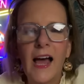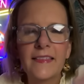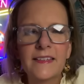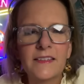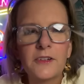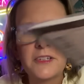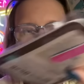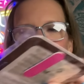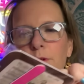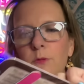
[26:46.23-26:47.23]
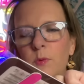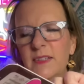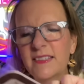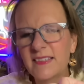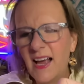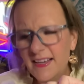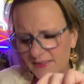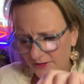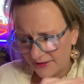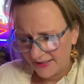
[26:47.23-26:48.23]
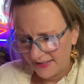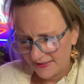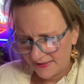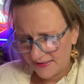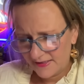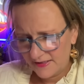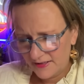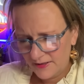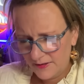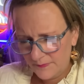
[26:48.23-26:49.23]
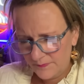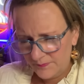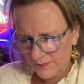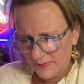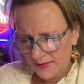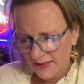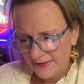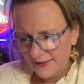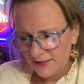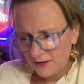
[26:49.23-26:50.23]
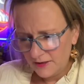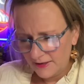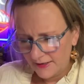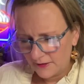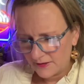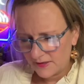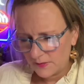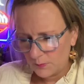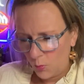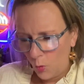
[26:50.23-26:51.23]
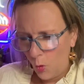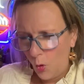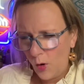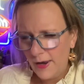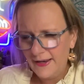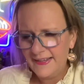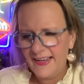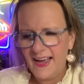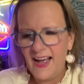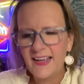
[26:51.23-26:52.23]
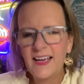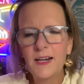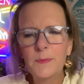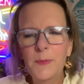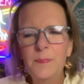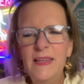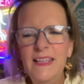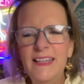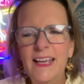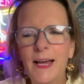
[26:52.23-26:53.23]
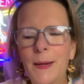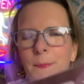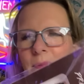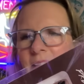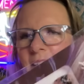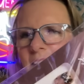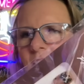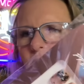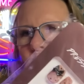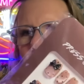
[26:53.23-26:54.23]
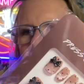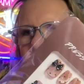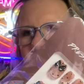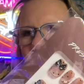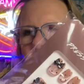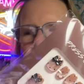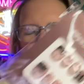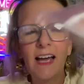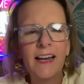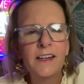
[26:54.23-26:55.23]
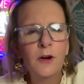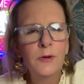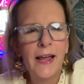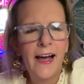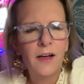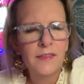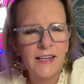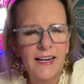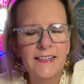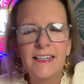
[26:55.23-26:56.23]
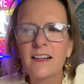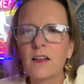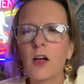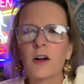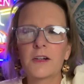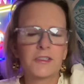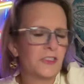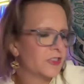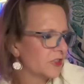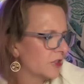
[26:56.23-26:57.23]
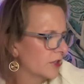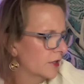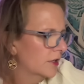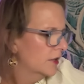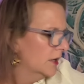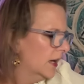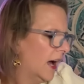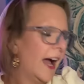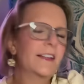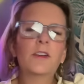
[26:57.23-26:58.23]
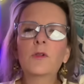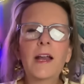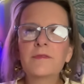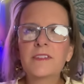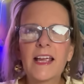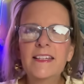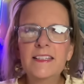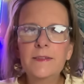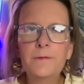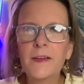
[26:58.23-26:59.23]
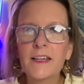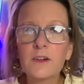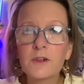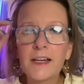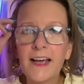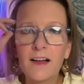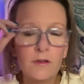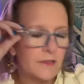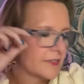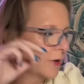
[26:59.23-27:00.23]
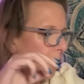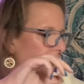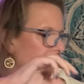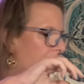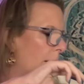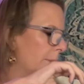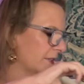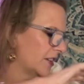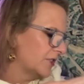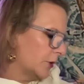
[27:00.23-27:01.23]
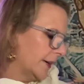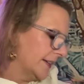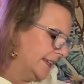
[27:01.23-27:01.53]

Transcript: they're cute. What size are these? They look a little small. Yeah, I got them in medium and they look really tiny. I know now that I need a large. I don't have dainty fingernails no matter how much I try to kid